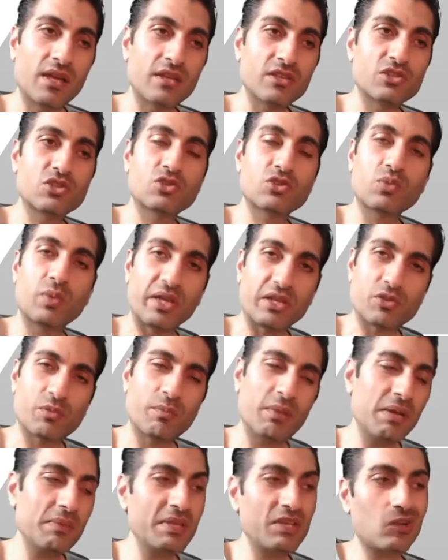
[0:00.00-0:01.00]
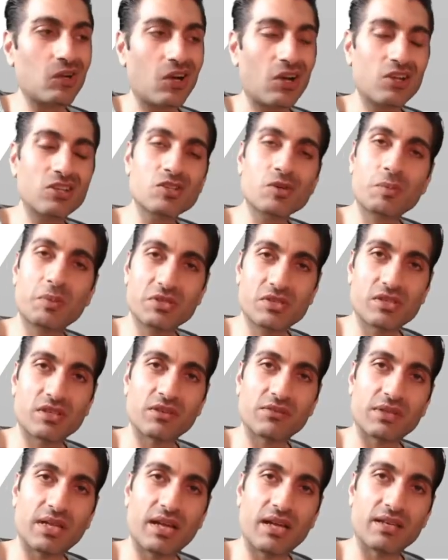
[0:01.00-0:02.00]
switch, maybe not 100%
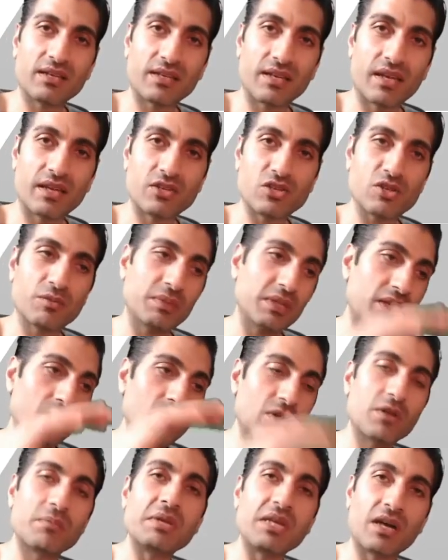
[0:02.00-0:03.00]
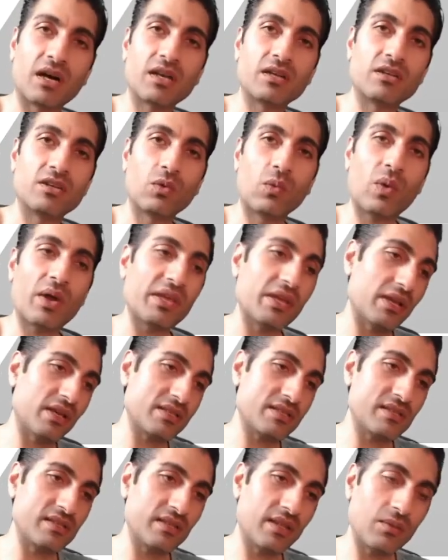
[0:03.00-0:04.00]
of the allocation, but they want to be underweight,
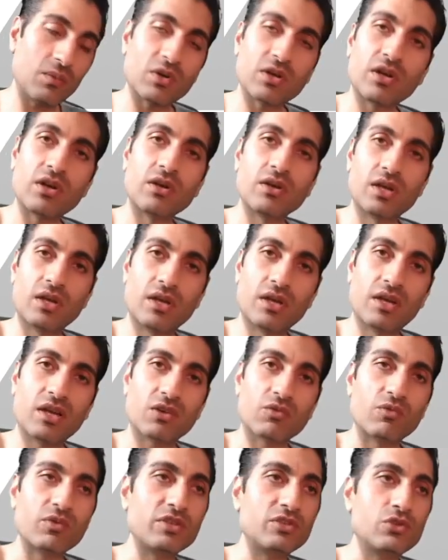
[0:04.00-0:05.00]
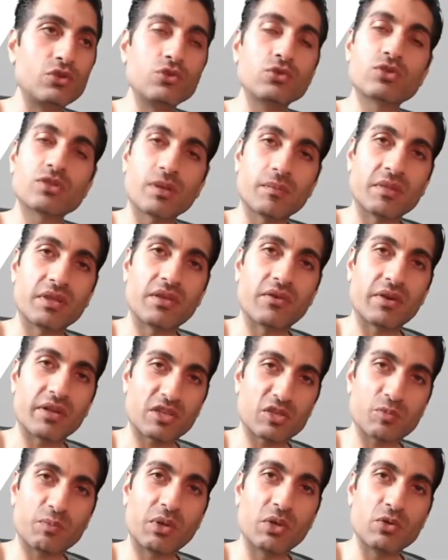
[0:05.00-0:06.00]
as in they want to reduce some of their
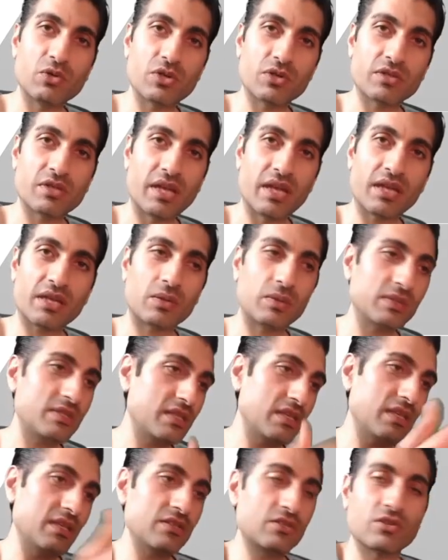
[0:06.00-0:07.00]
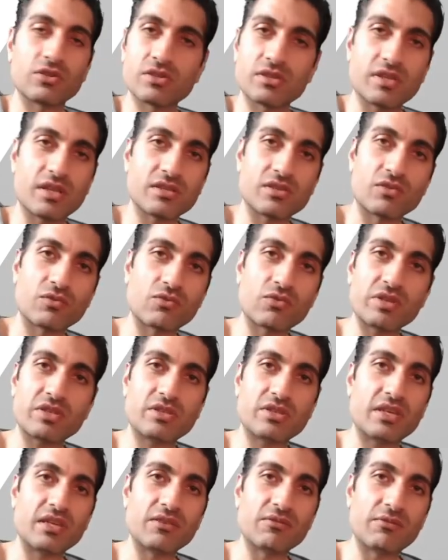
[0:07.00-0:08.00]
exposure to equities because there's a
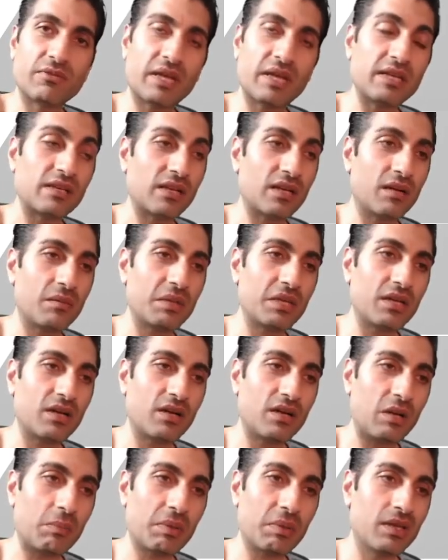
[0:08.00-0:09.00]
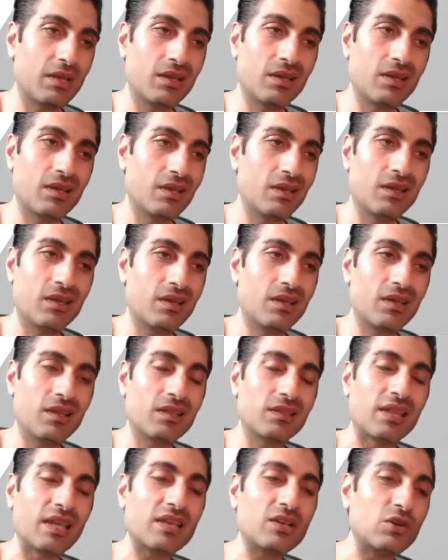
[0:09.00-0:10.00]
risky event coming up.
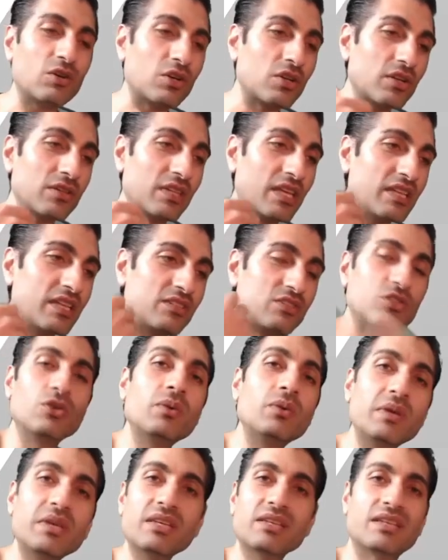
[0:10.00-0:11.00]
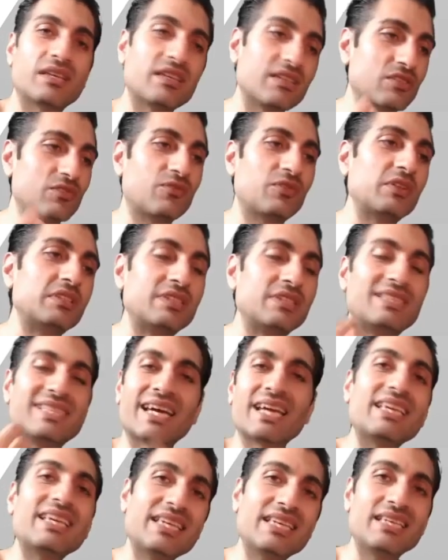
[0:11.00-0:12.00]
They're doing this for
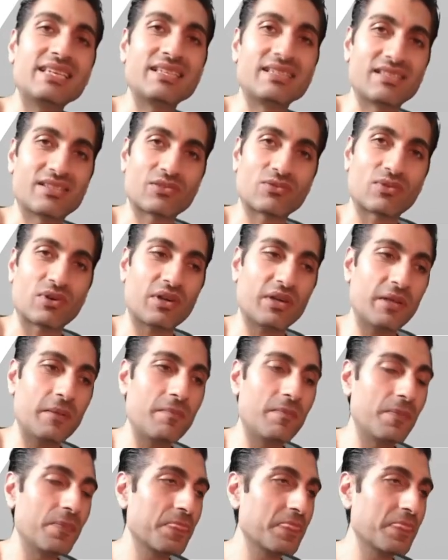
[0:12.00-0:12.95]
days, right?